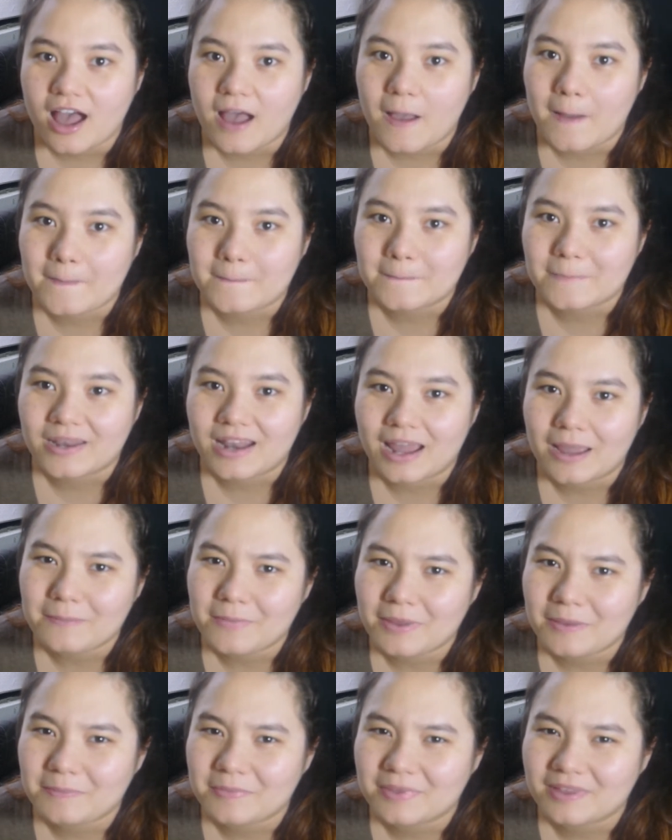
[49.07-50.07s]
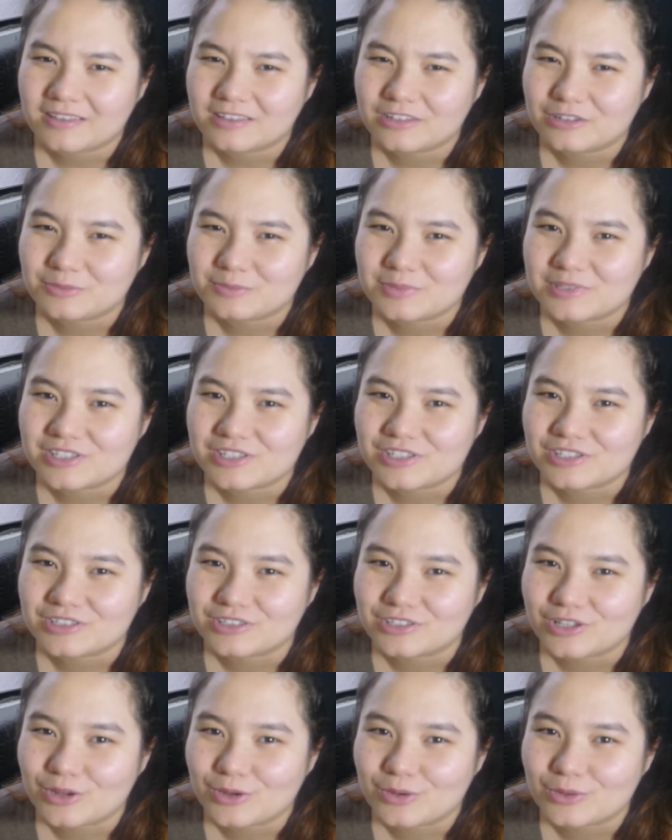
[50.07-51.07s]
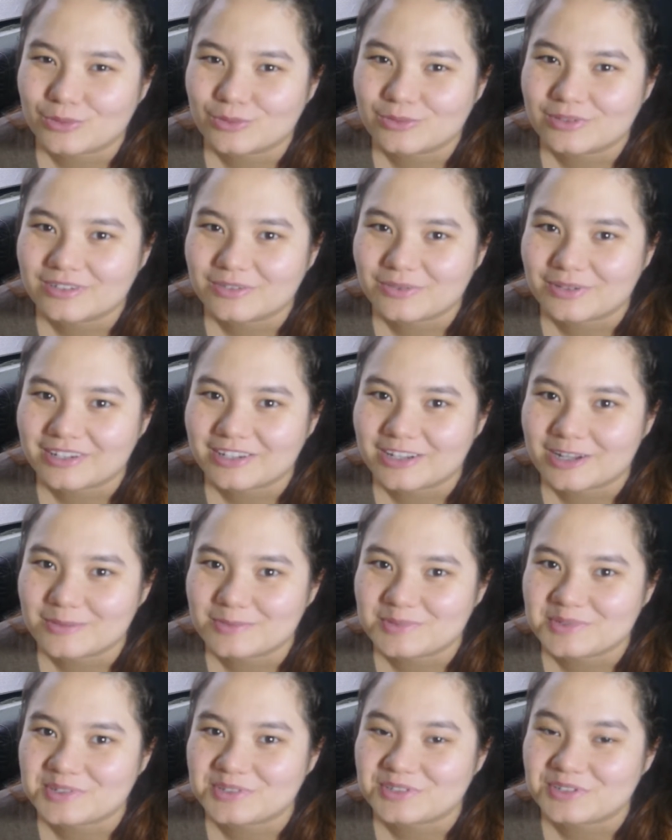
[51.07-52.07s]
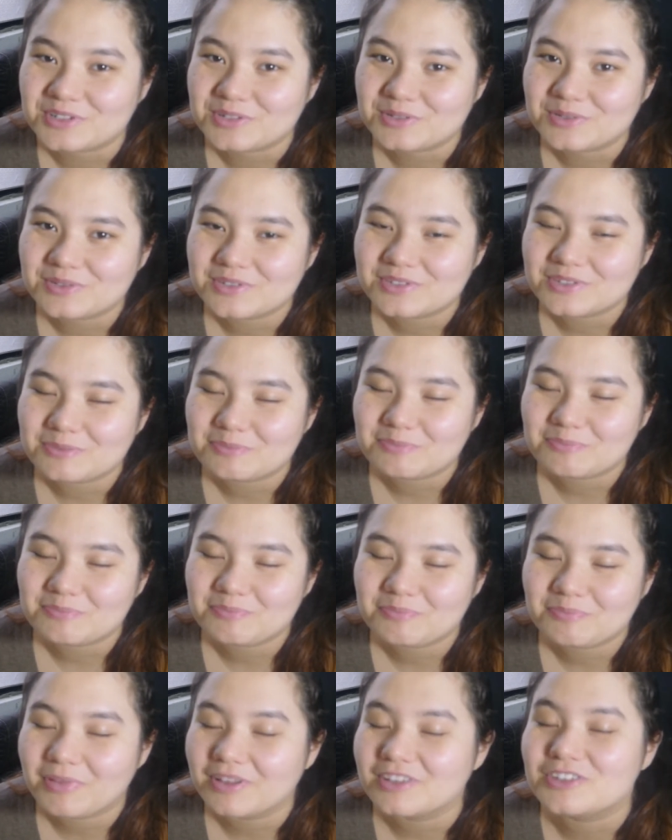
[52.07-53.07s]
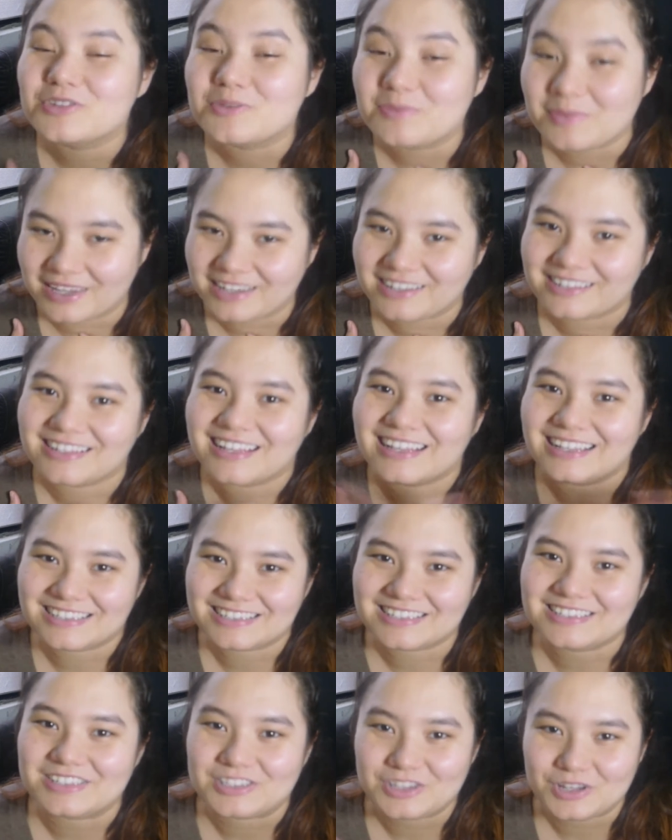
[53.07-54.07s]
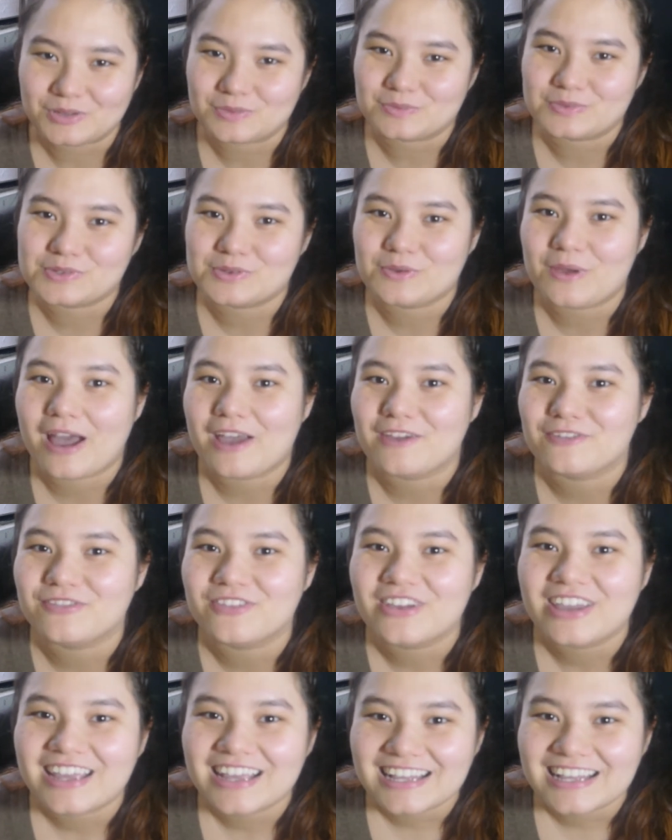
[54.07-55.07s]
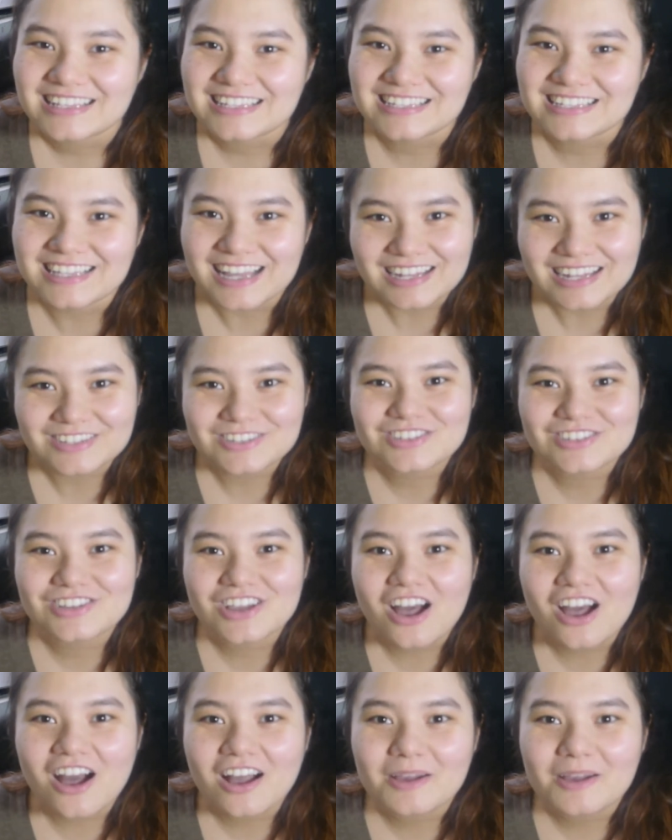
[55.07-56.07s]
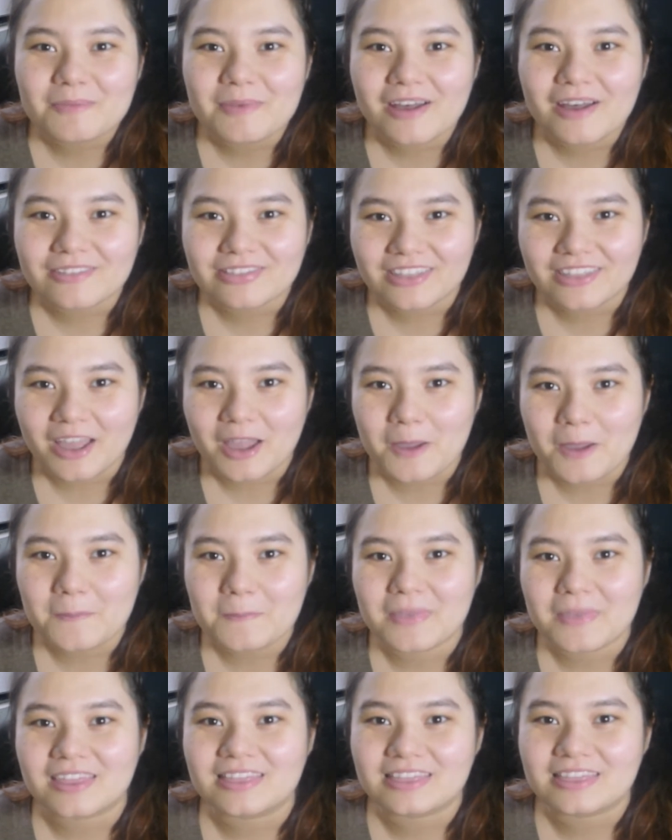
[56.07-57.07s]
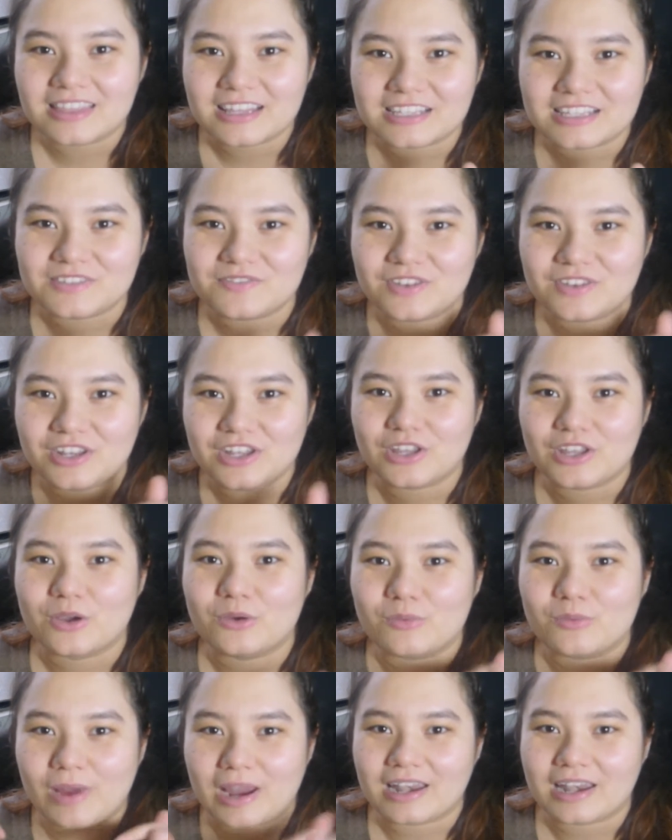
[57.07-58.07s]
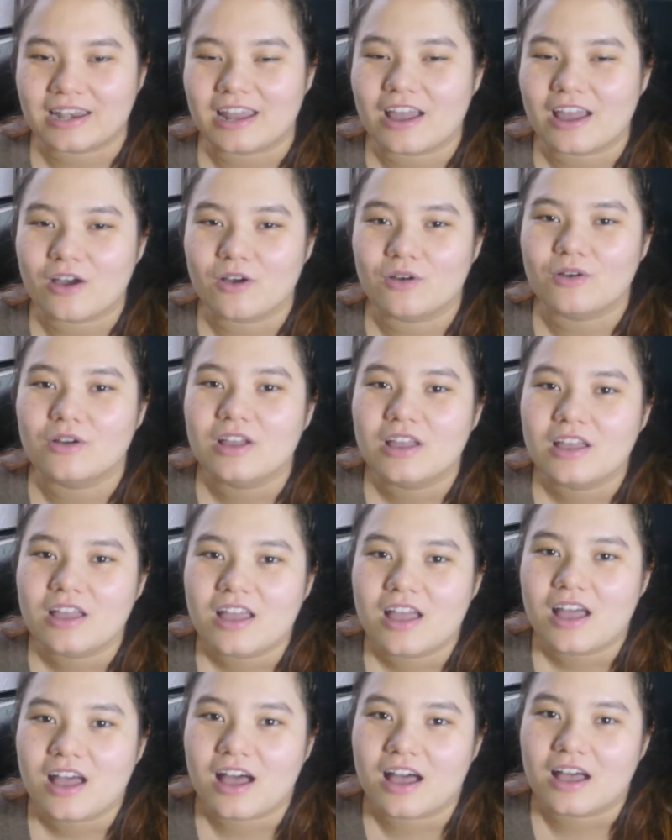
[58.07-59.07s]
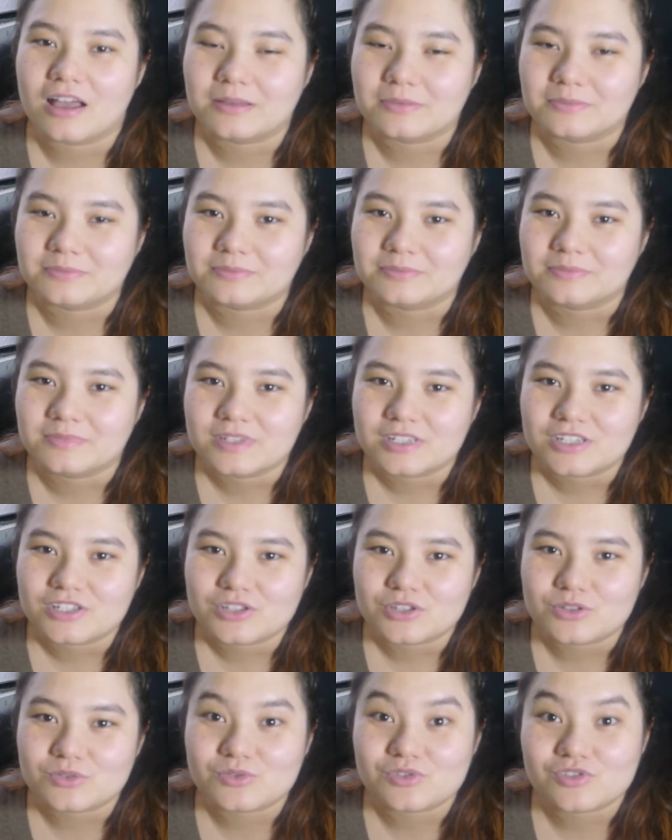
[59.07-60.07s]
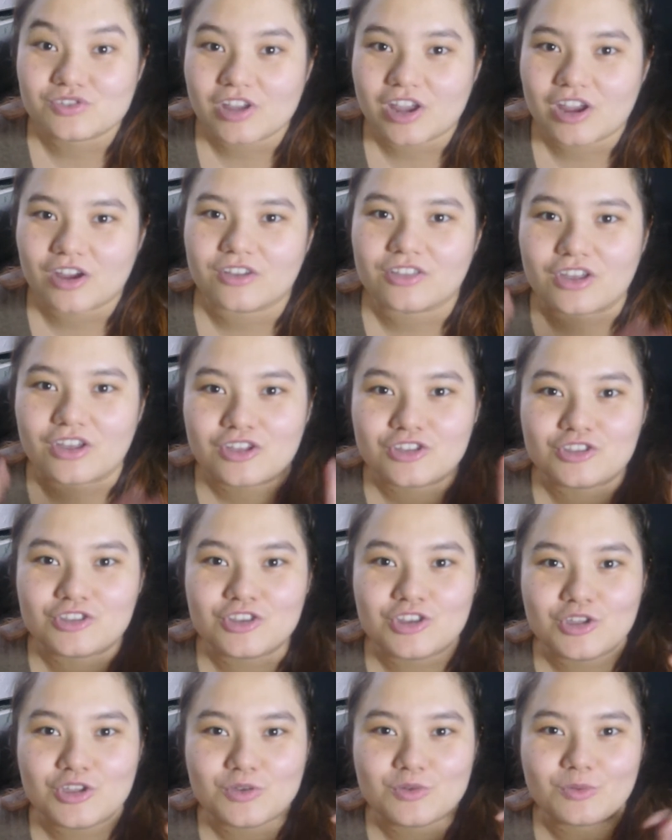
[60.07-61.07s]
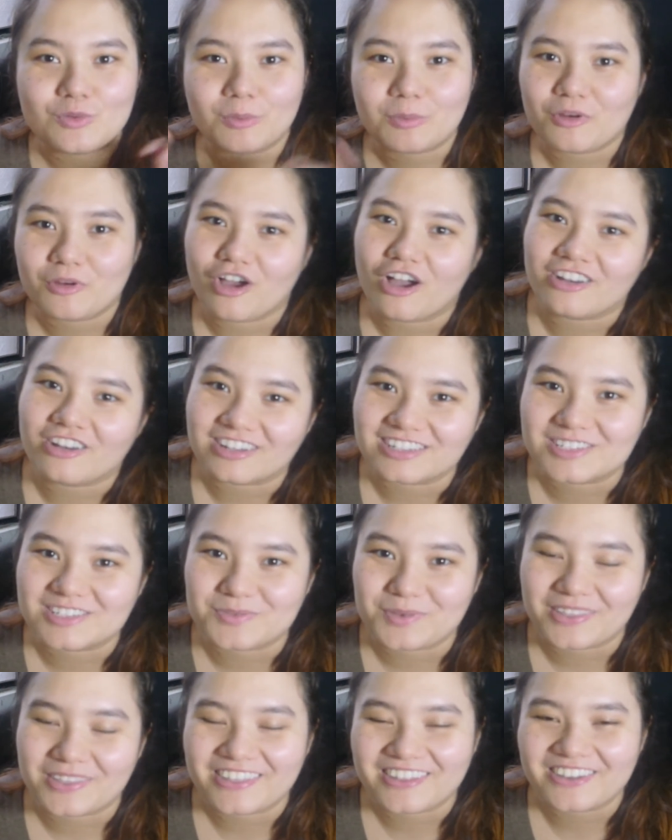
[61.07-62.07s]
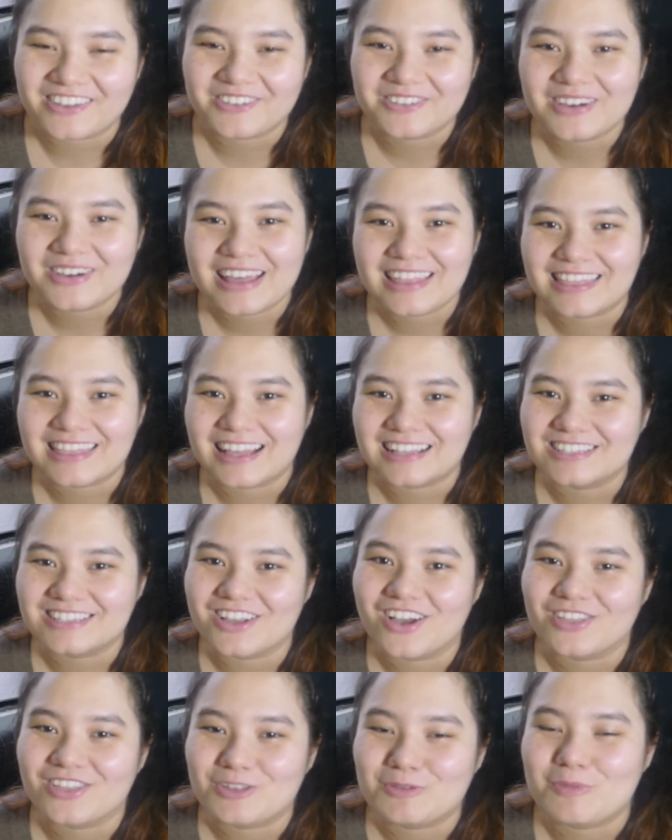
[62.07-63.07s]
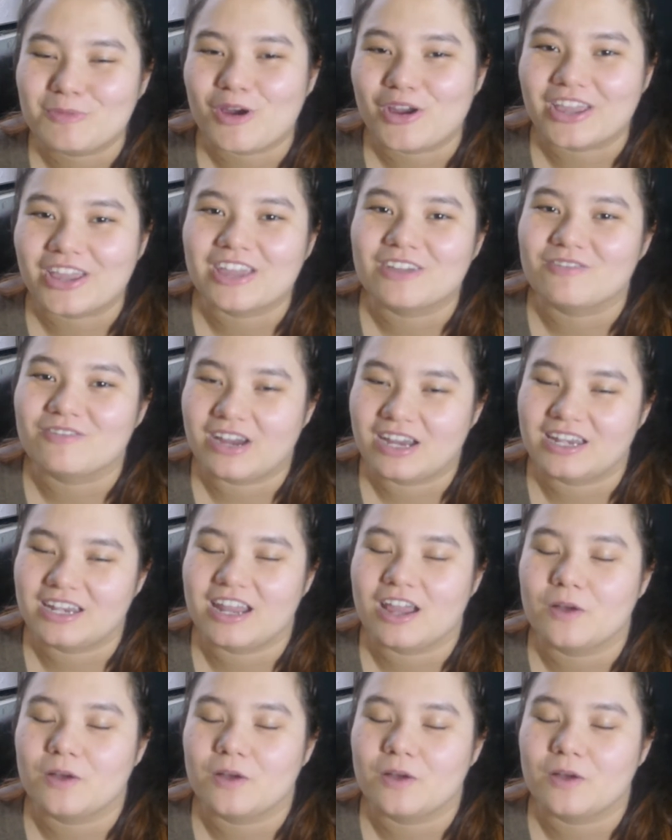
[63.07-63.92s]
But I might be a little bit slow when it comes to news. But to me, it's new. So I've decided to talk about them in this video right now to share the new products with you that's on the market right